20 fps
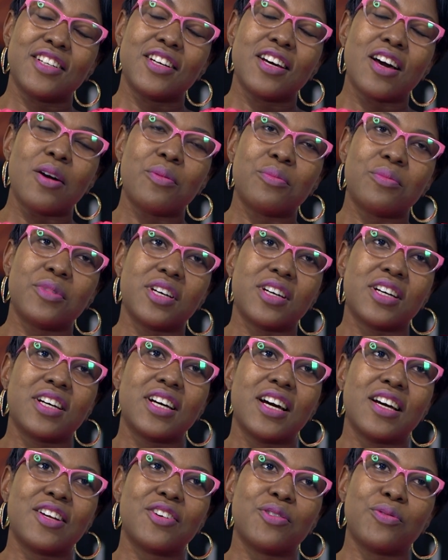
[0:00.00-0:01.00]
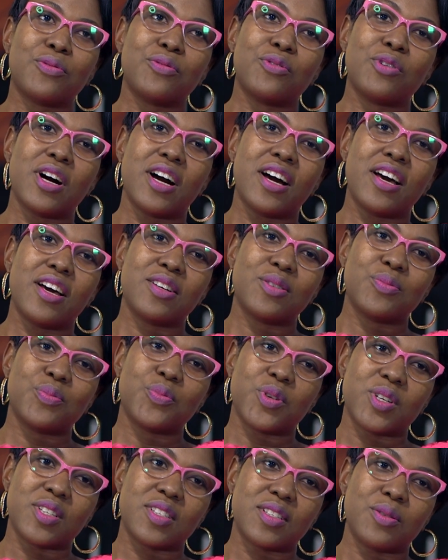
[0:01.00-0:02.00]
I'm a kind of quiet
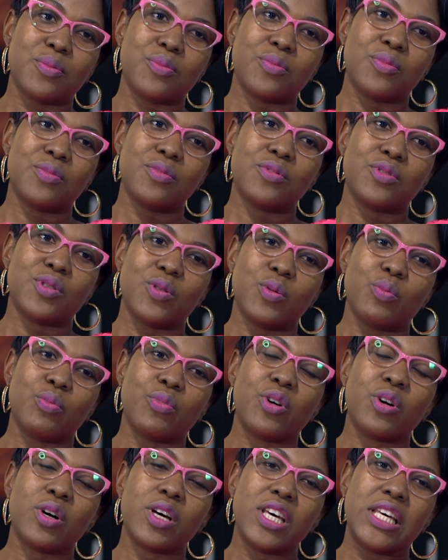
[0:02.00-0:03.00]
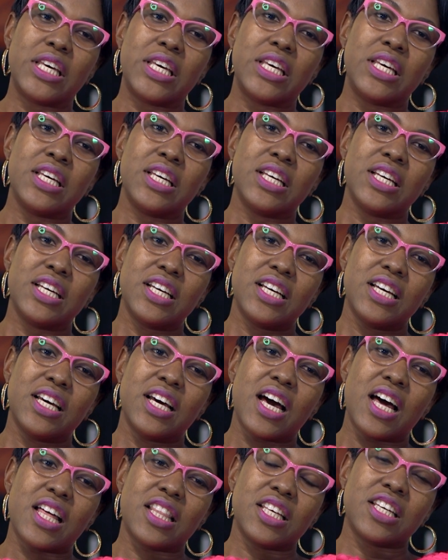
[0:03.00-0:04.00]
person, but
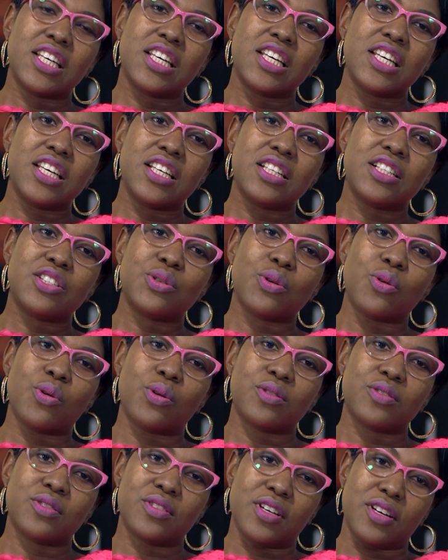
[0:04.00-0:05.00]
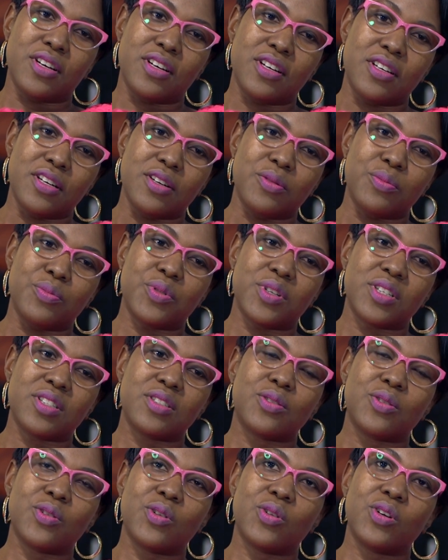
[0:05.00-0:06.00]
I think he talks a bit,
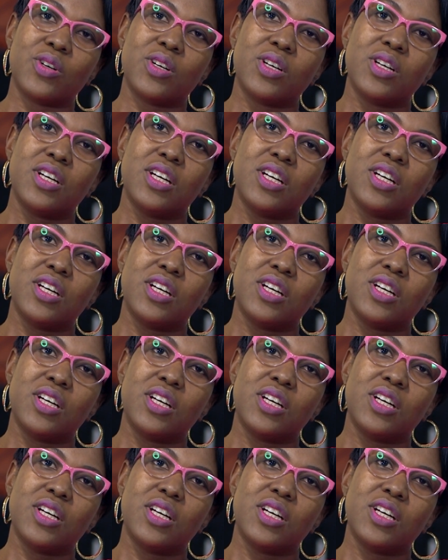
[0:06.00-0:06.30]
so